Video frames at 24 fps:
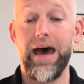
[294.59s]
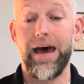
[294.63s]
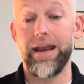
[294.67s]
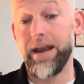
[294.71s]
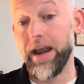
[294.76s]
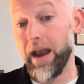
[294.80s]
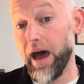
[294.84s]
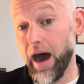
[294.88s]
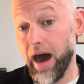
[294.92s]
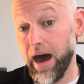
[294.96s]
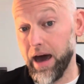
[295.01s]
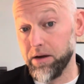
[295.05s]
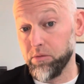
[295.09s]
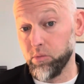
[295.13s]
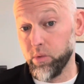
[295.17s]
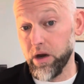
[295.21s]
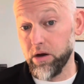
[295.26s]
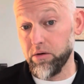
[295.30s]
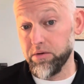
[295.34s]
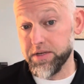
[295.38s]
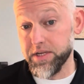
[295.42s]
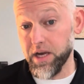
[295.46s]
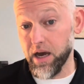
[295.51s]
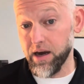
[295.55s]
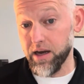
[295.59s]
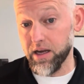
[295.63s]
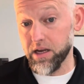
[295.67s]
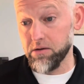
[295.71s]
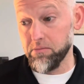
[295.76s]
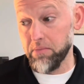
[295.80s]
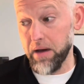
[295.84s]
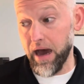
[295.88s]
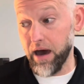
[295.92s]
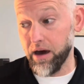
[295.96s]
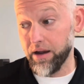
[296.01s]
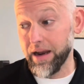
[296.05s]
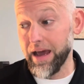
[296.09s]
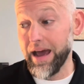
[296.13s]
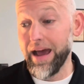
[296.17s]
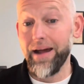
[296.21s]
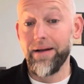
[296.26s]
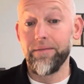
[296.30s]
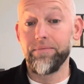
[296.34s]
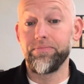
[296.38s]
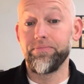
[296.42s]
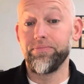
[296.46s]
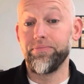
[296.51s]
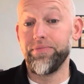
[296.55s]
nod we were talking about,
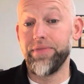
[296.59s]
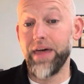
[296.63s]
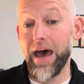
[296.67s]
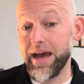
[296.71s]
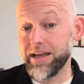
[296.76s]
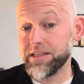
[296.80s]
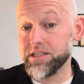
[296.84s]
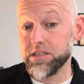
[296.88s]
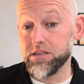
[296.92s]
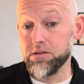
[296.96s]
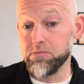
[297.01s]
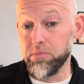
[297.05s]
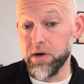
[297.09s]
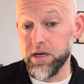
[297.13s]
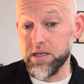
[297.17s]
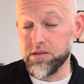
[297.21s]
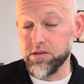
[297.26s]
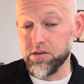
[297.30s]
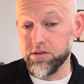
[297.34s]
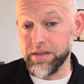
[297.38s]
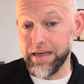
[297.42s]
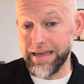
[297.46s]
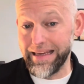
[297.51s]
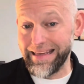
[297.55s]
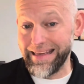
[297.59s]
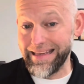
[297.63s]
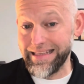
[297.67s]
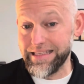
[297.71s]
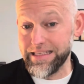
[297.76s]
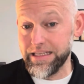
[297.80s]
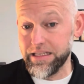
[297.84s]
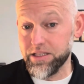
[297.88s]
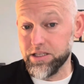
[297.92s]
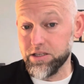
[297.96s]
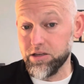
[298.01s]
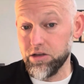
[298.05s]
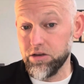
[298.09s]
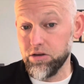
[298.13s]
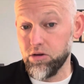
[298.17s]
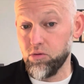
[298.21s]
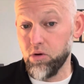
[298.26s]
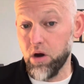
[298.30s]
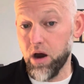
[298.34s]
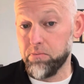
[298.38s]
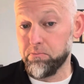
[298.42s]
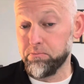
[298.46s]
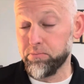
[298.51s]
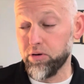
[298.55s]
that's the muscle that gets it to
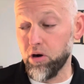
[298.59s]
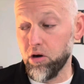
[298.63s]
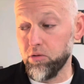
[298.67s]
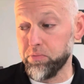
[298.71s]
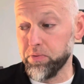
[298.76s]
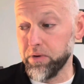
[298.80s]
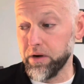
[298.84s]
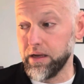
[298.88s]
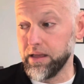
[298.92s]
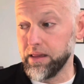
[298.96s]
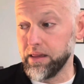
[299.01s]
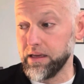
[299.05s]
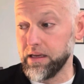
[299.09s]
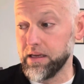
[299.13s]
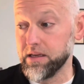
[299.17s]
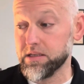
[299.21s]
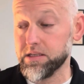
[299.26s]
you appropriately.